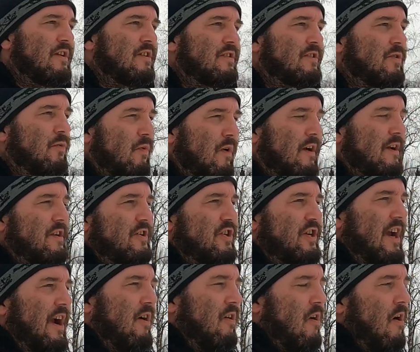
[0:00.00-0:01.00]
So we're going to
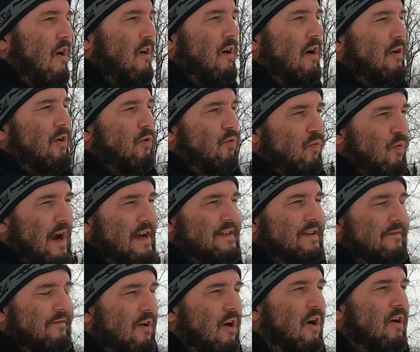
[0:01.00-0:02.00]
share our
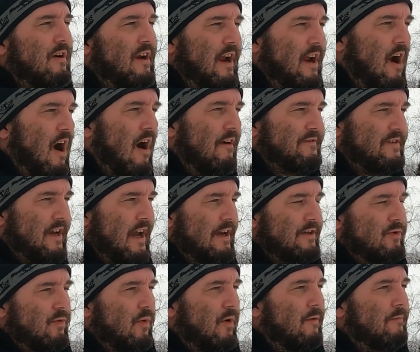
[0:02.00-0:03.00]
aggressive hardening off
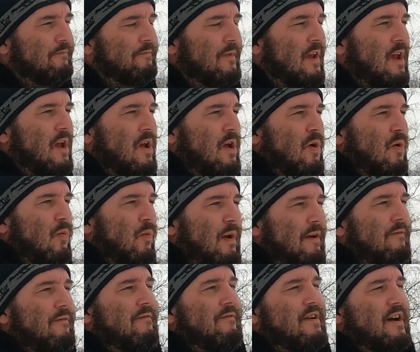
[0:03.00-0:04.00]
schedule.
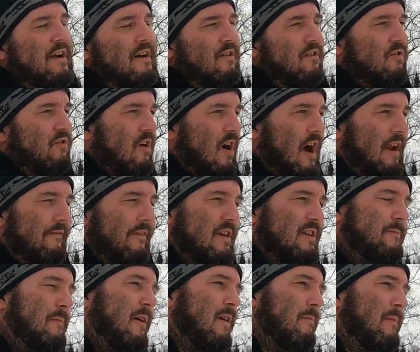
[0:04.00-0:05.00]
We've done a lot of
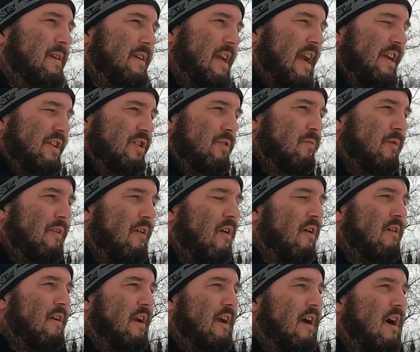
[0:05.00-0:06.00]
experimentation with
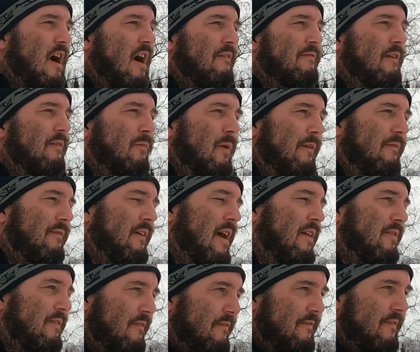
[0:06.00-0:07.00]
hardening off, and we
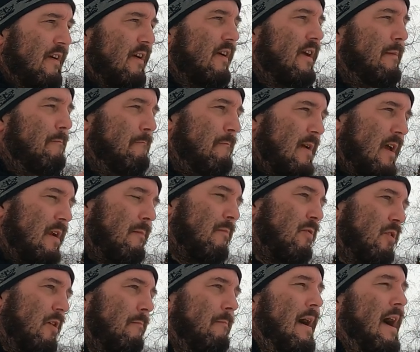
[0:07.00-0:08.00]
found the very
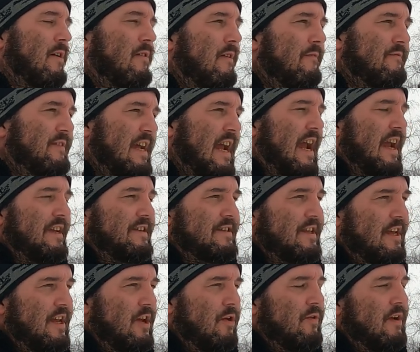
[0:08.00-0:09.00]
minimal amount of
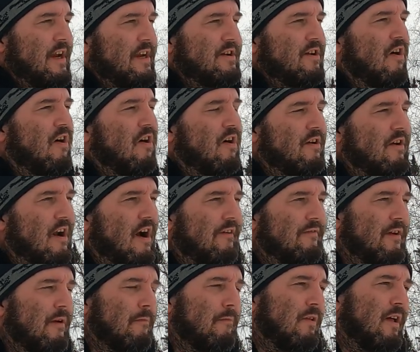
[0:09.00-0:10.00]
days that you need to harden
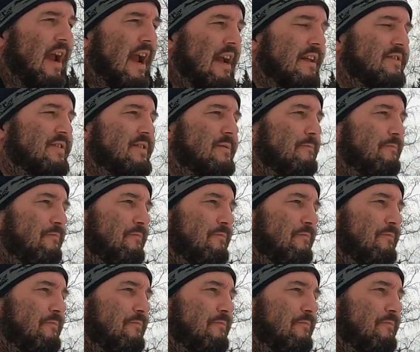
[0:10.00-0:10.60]
off your plants.